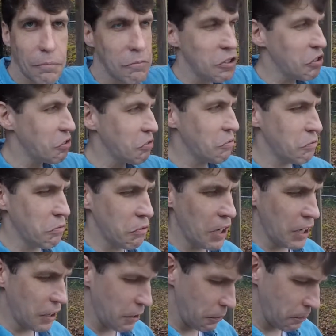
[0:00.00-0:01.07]
Just
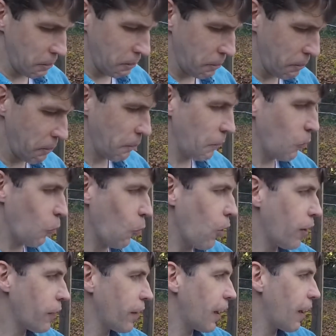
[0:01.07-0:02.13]
random
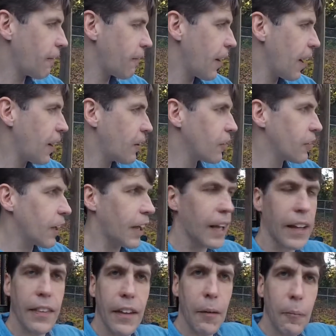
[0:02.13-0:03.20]
one that I found,
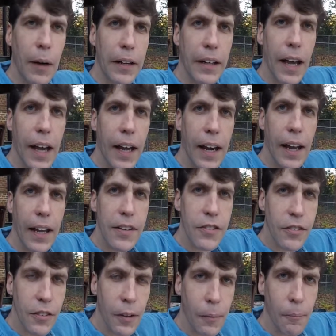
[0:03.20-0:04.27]
and then my dad had
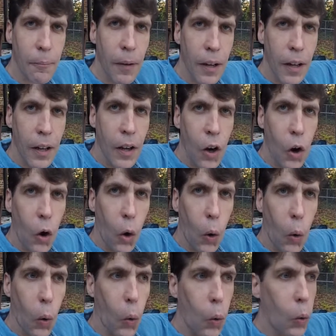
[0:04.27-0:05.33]
some
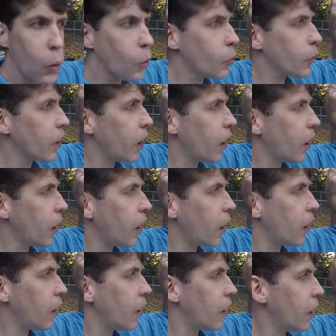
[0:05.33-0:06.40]
old
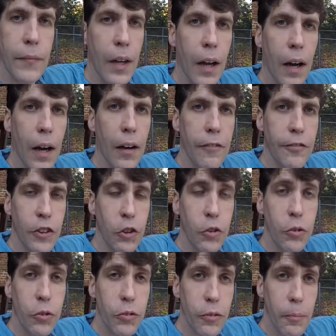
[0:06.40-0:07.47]

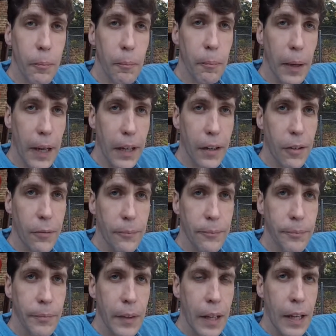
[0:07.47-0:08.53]
fuse panel,
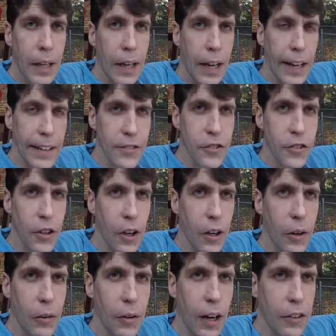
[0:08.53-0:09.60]
and
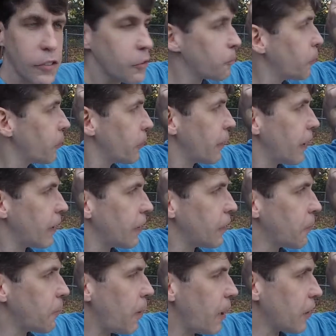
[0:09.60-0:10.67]
so I just put that in
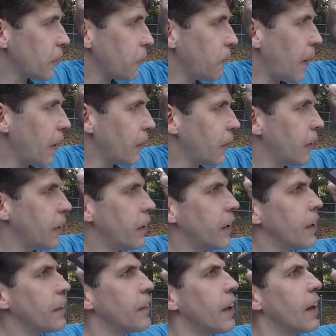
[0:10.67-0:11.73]
the box, mounted it
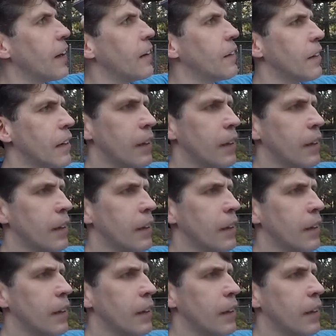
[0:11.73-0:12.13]
in there,